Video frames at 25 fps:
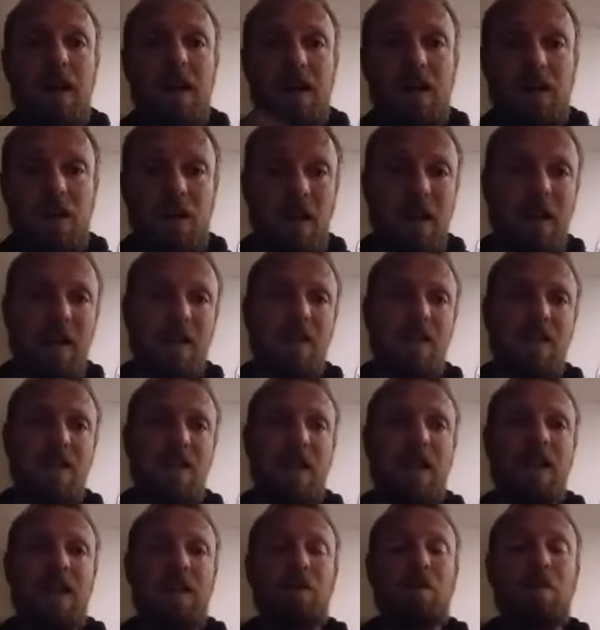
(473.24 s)
crates,
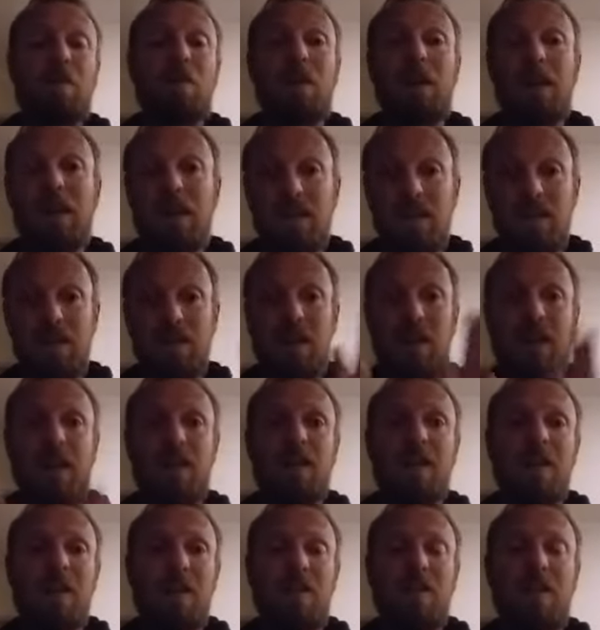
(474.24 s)
and
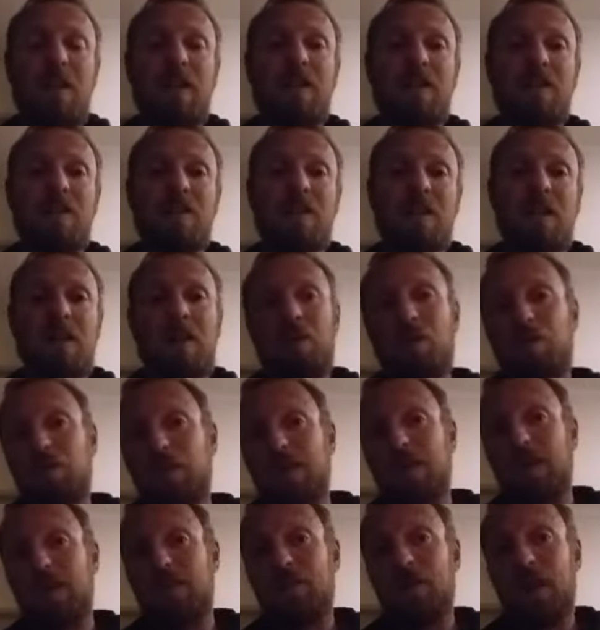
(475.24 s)
inside the crates we
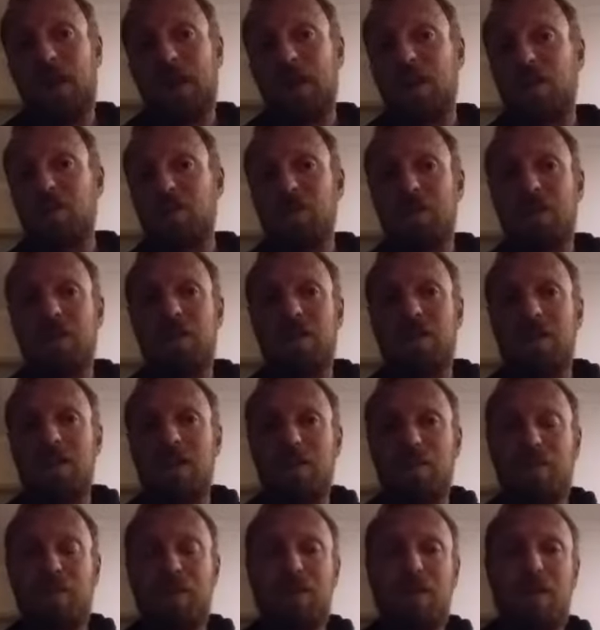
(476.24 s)
then vacuum seal the
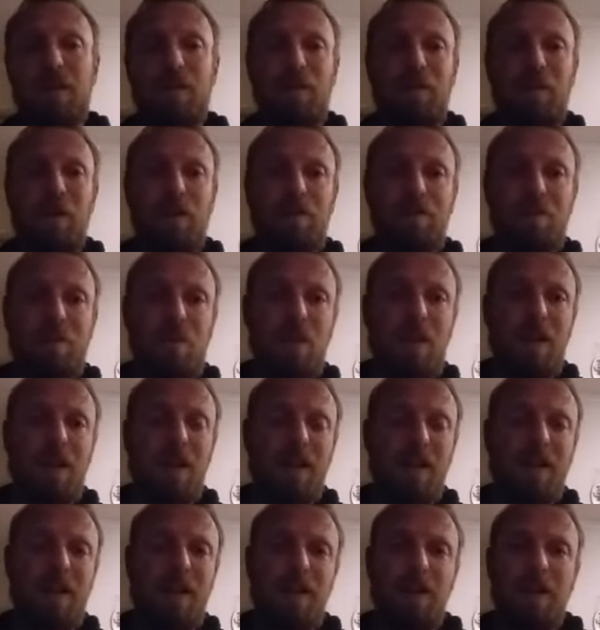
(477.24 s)
specific
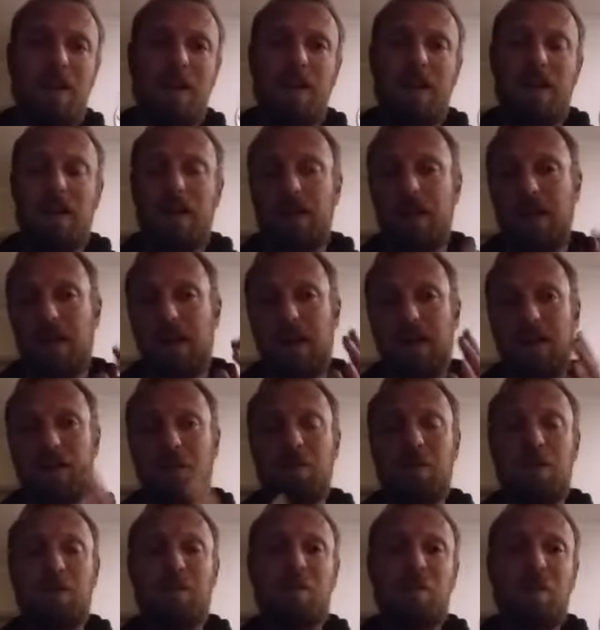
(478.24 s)
product, and
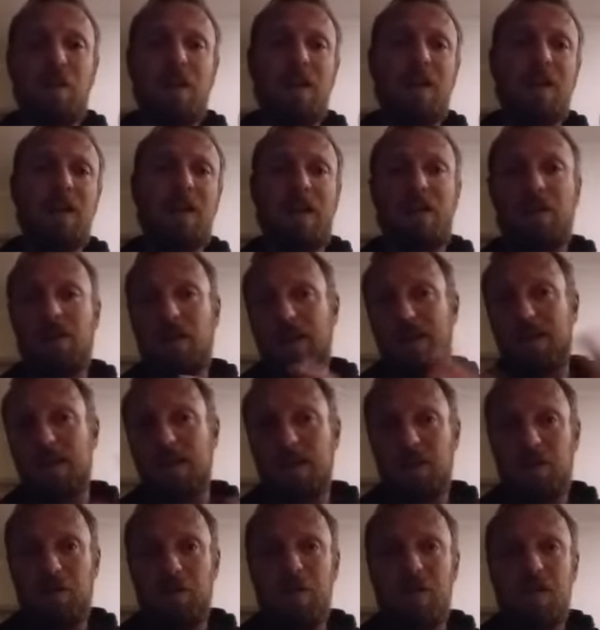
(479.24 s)
then we put it in the crates, and
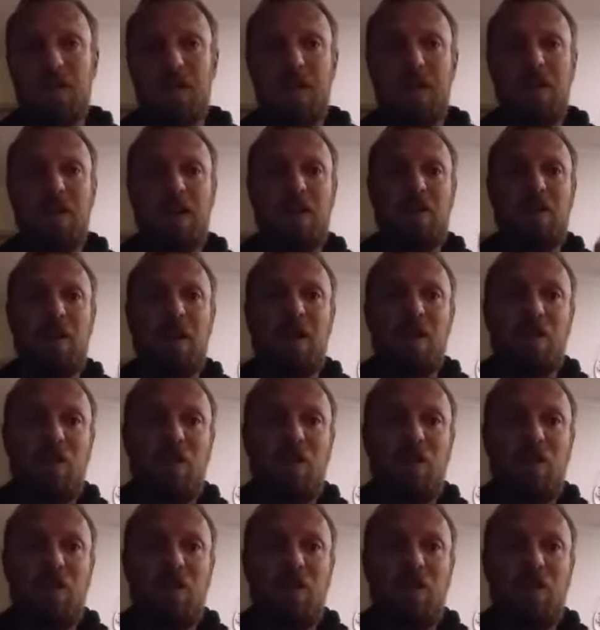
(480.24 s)
then we seal the crate